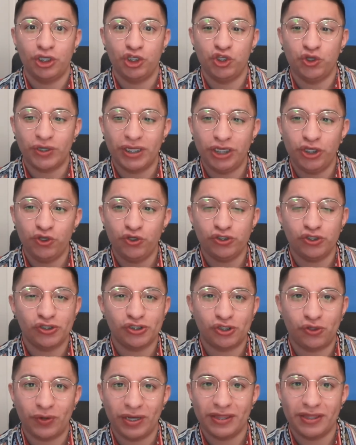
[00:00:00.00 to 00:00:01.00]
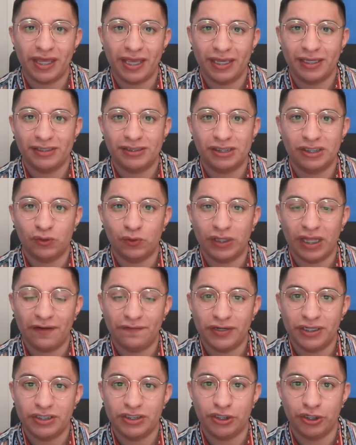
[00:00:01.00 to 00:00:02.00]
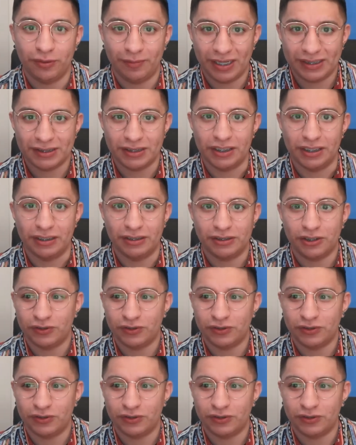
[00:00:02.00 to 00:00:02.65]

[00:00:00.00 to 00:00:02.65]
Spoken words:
You can use those three things to leverage your messaging.